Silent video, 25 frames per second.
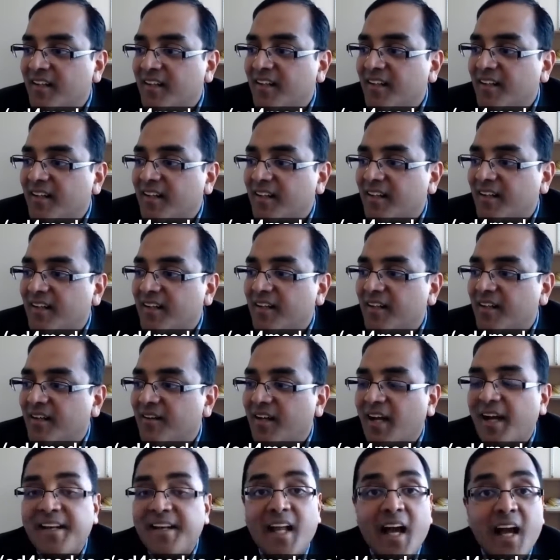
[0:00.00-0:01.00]
uh,
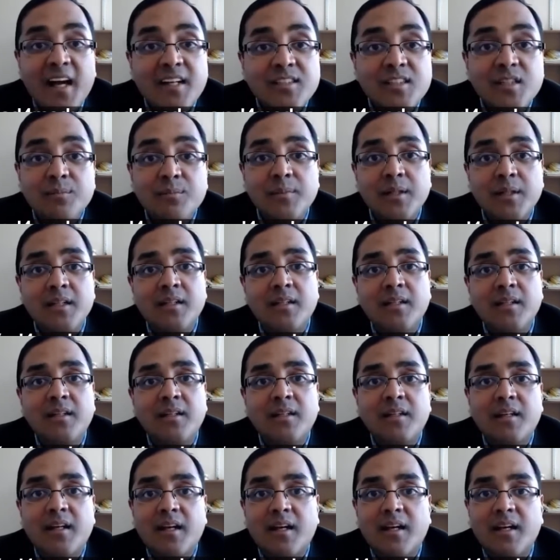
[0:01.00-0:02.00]
anatomy
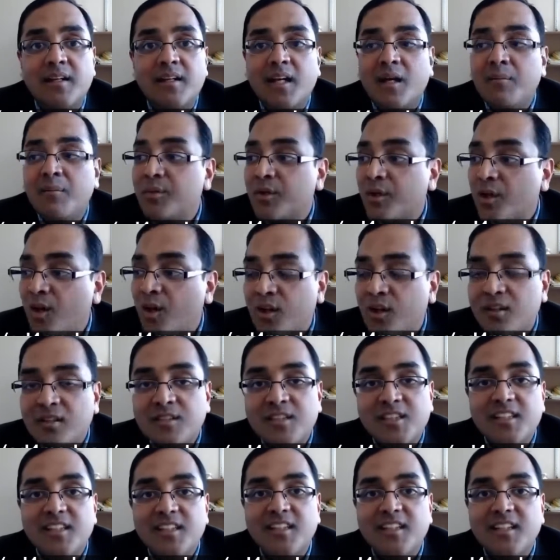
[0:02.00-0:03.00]
and
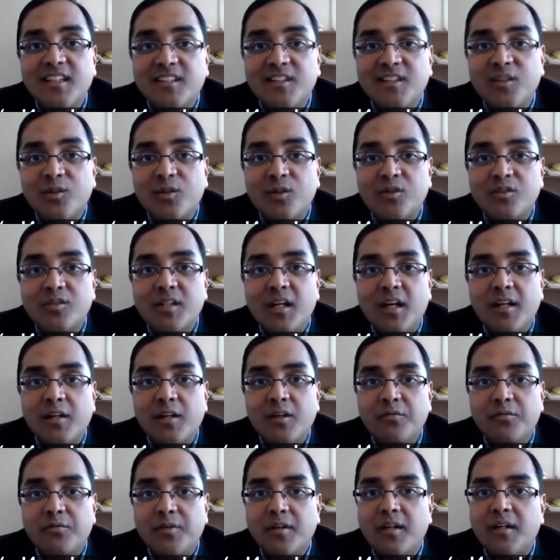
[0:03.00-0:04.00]
embryology you know those kind of
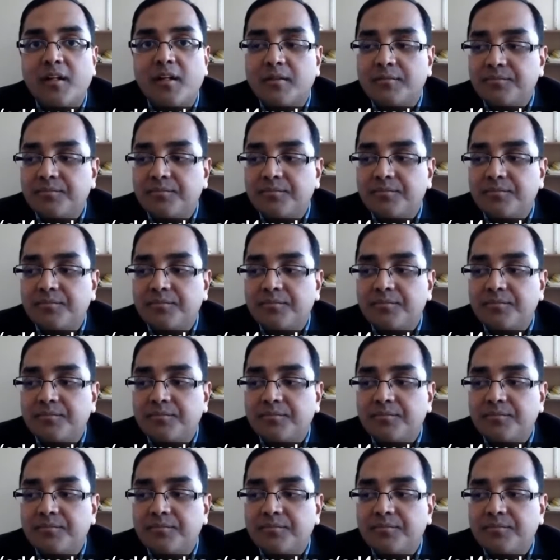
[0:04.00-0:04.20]
um,